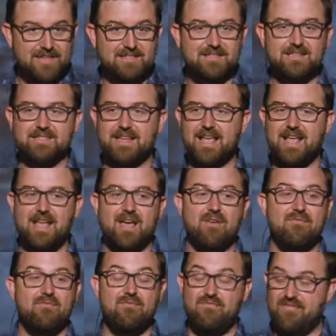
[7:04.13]
This is a
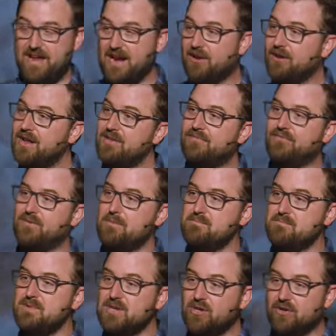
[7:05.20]
very
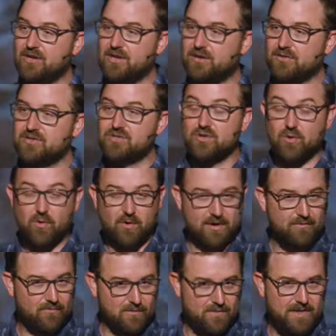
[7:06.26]
familiar
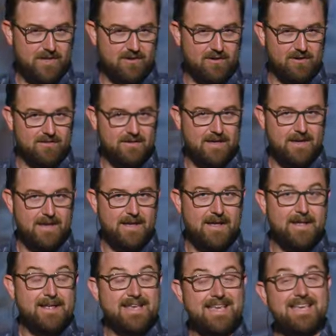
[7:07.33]
story for Peter.
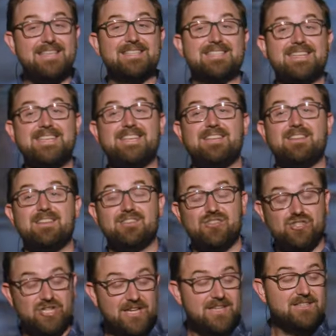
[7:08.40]
He's seen
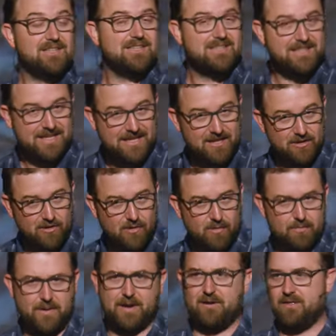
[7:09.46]
Jesus heal
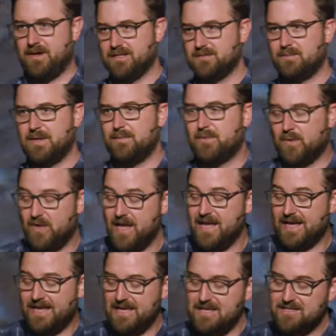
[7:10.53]
paralyzed people.
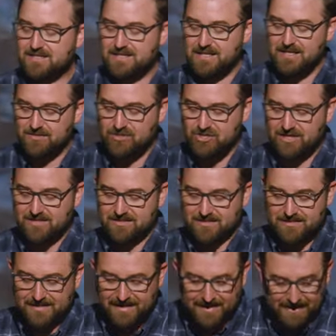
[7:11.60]
He's seen
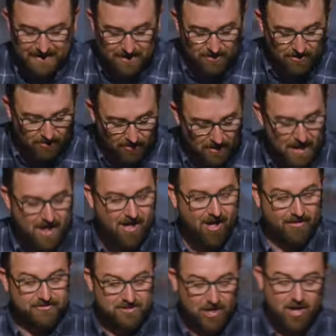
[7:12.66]
Jesus heal
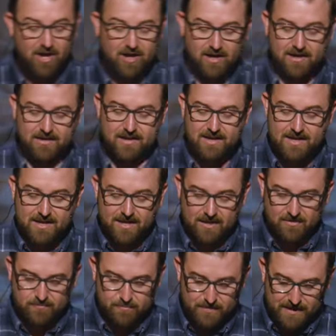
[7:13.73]
a ton
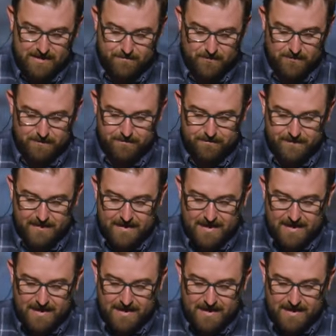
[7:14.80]
of people.